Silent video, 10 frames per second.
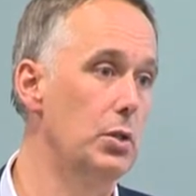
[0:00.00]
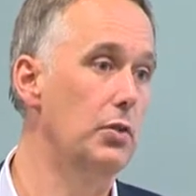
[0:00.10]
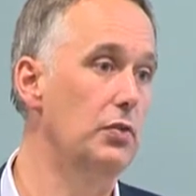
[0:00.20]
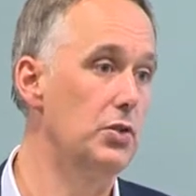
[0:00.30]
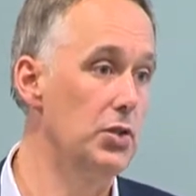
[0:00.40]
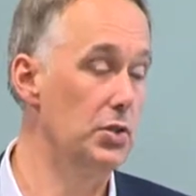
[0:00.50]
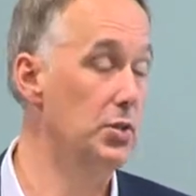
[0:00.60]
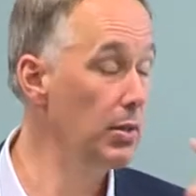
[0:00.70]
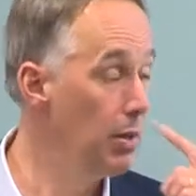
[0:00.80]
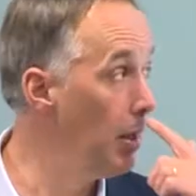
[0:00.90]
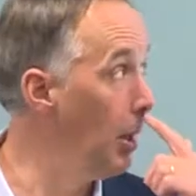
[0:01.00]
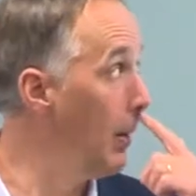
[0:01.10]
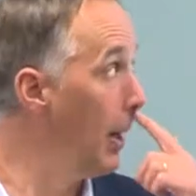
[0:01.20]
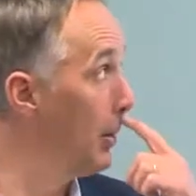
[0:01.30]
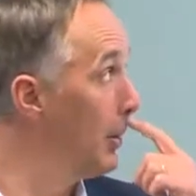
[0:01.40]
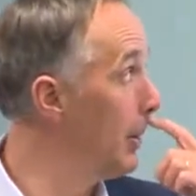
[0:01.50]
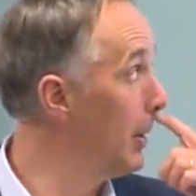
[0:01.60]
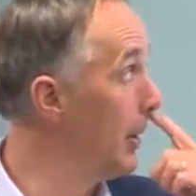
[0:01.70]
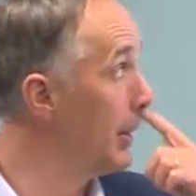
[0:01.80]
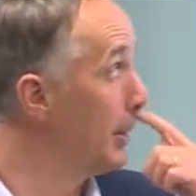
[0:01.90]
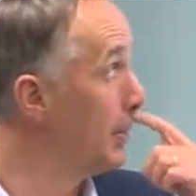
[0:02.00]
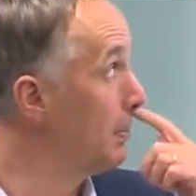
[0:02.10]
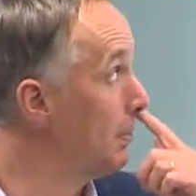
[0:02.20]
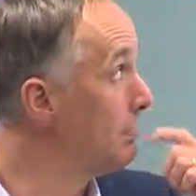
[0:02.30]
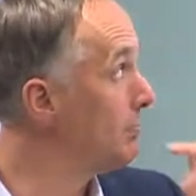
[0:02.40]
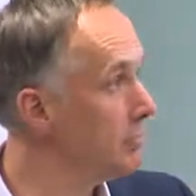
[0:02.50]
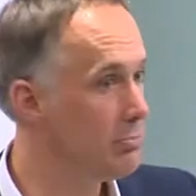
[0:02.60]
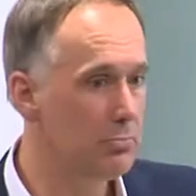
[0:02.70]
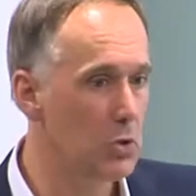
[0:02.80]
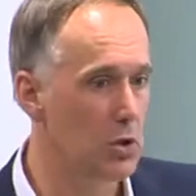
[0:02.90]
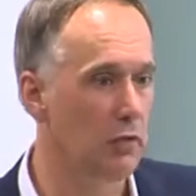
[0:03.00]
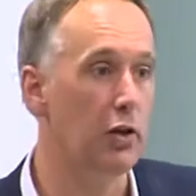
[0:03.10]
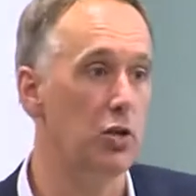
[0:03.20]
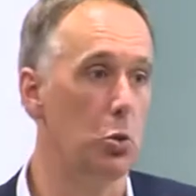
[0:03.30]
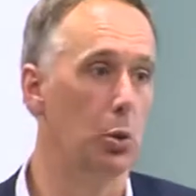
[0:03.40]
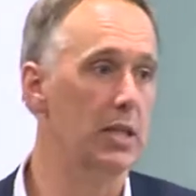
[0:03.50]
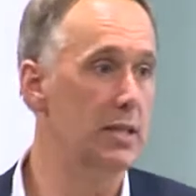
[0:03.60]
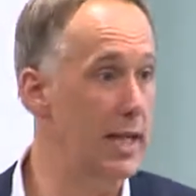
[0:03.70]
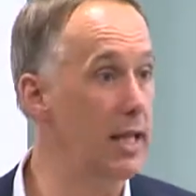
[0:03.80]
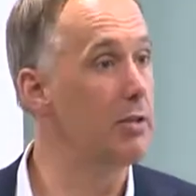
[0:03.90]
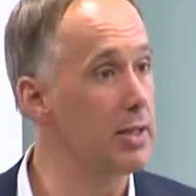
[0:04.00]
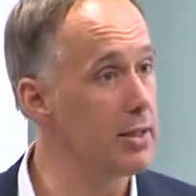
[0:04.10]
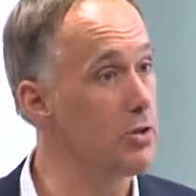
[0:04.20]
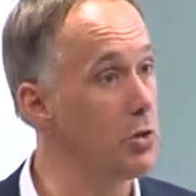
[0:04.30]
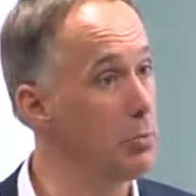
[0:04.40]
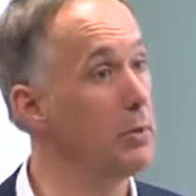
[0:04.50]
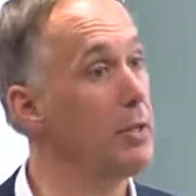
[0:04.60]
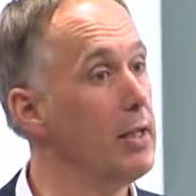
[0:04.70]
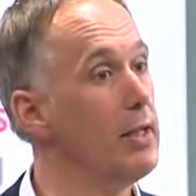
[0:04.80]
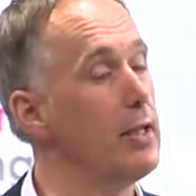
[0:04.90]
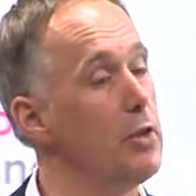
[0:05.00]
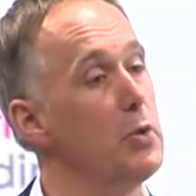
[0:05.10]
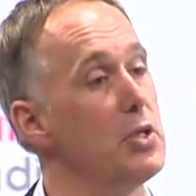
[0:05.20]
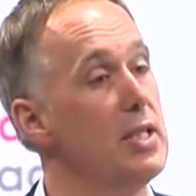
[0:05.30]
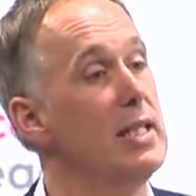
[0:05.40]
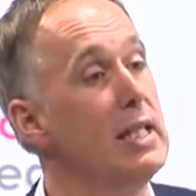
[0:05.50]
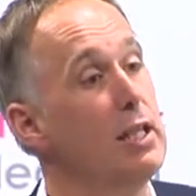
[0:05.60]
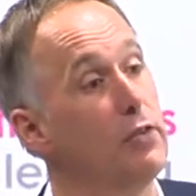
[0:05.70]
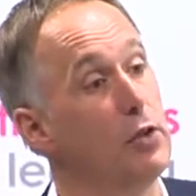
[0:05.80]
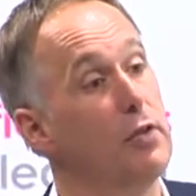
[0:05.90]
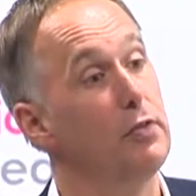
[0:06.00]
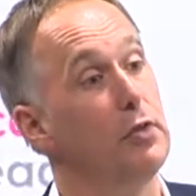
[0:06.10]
If this is about, use the phrase all in it together, etc. But there is a need for